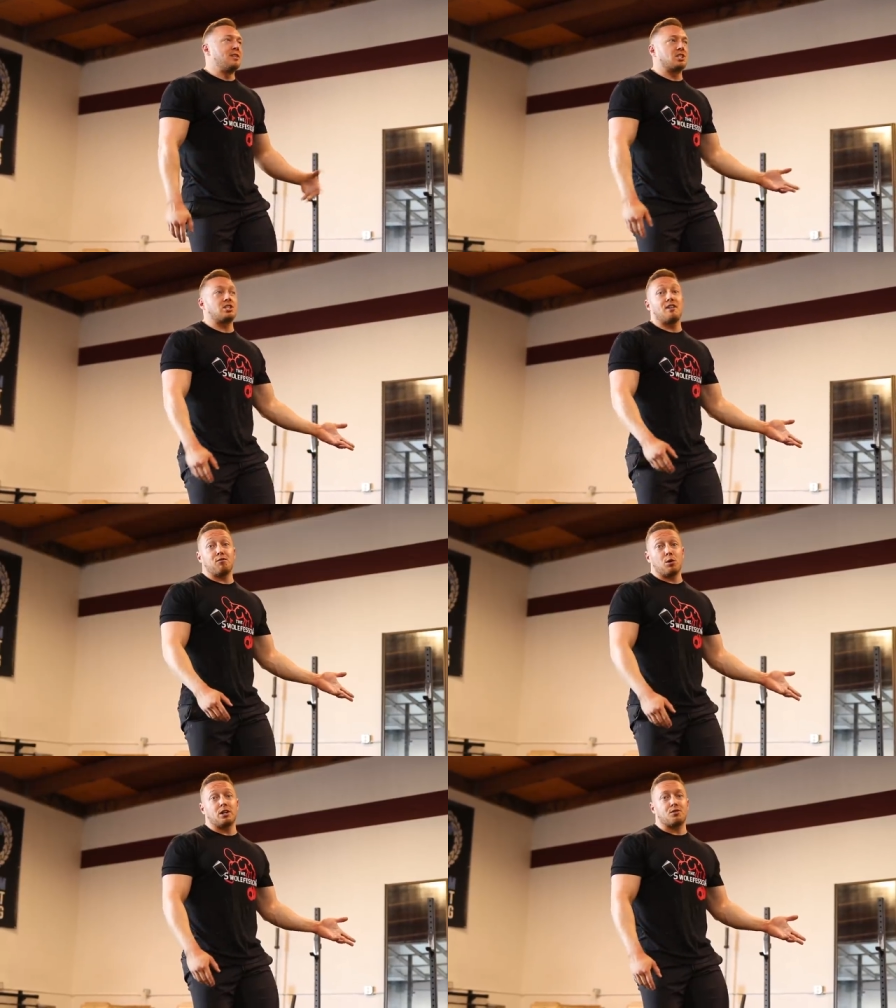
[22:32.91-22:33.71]
This
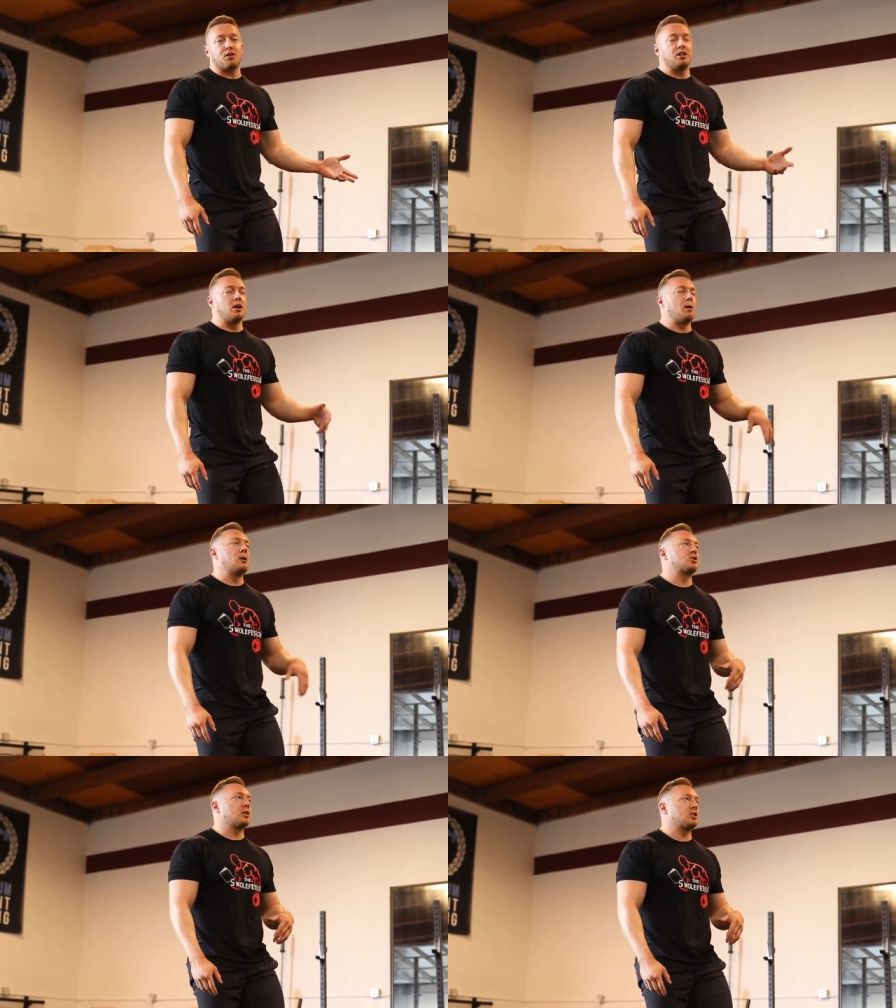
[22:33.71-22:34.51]
stuff works for, you know,
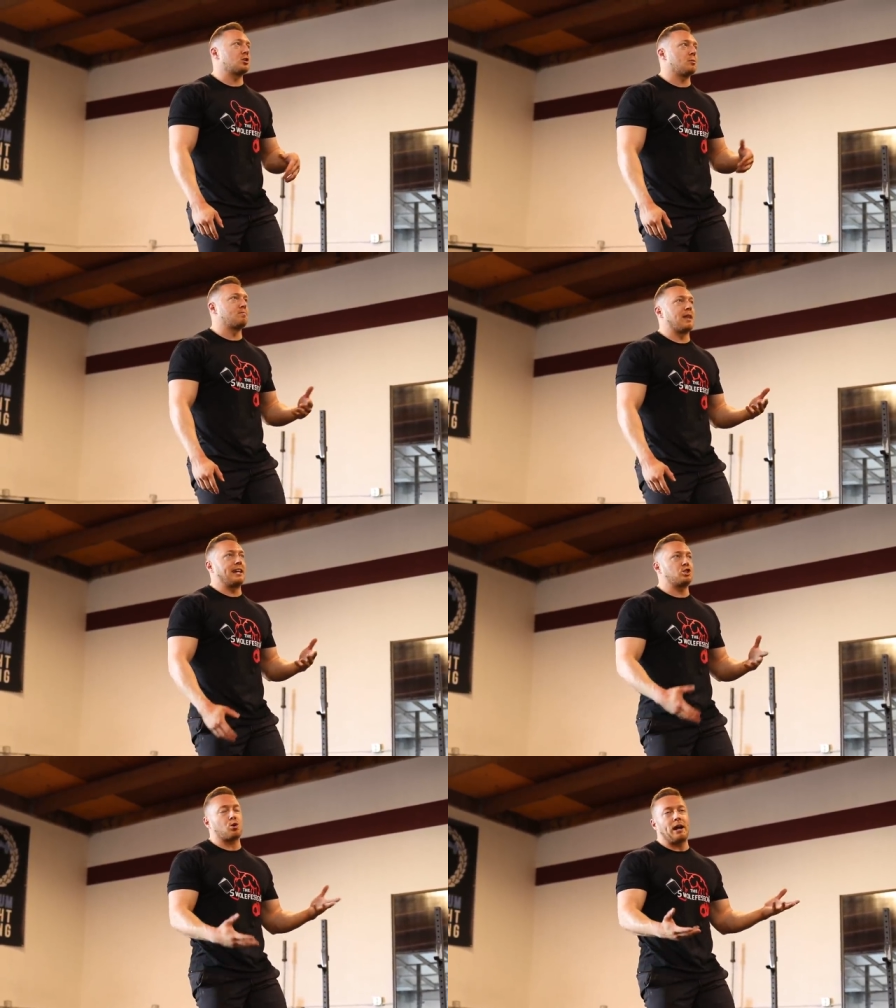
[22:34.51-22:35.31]
traditional
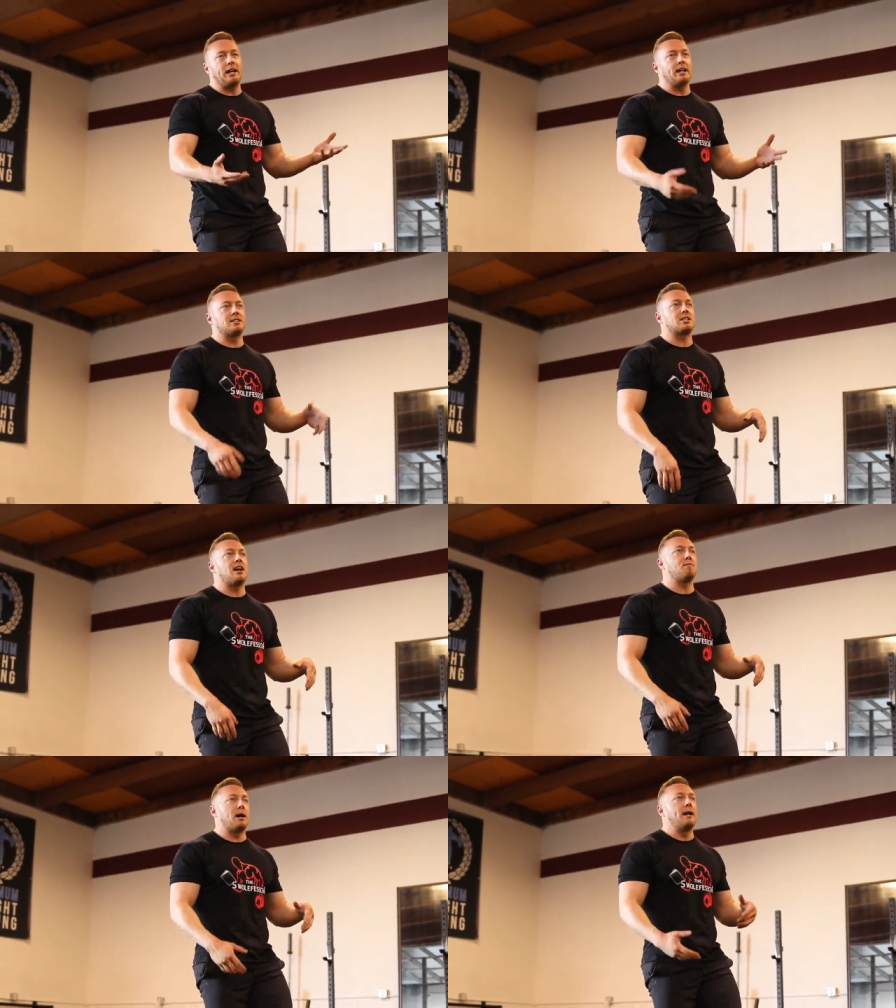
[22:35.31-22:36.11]
like training and
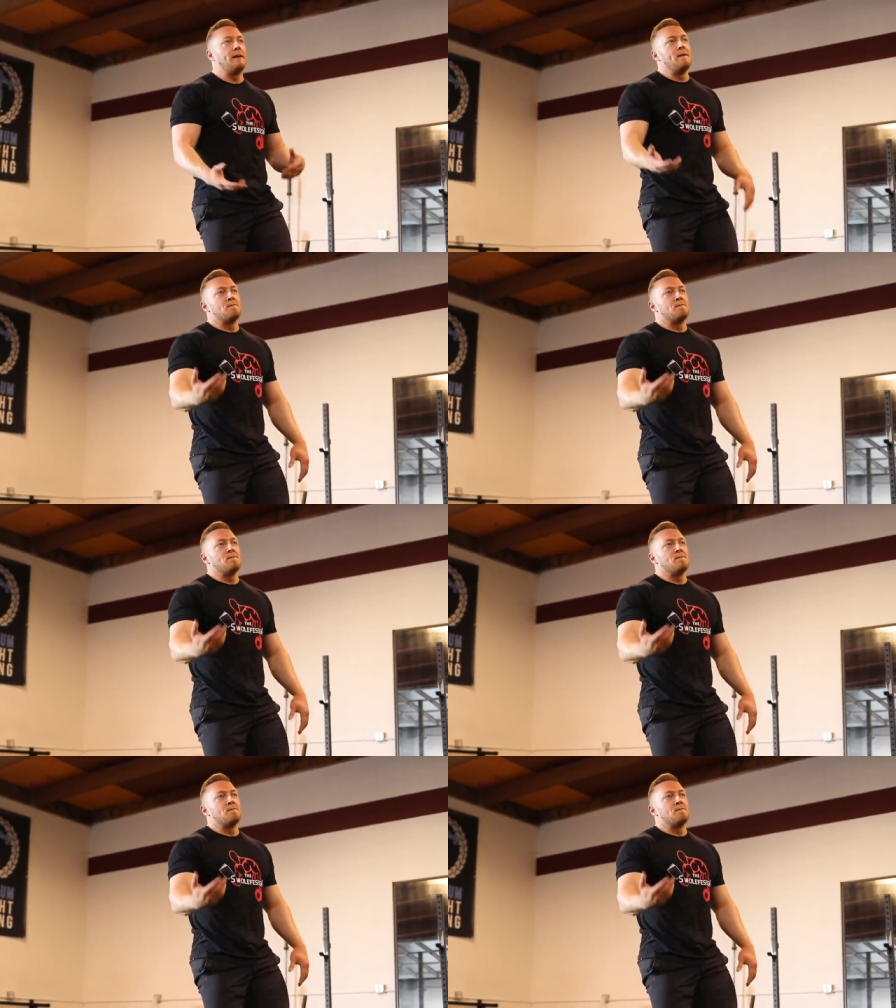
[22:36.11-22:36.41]
stuff, but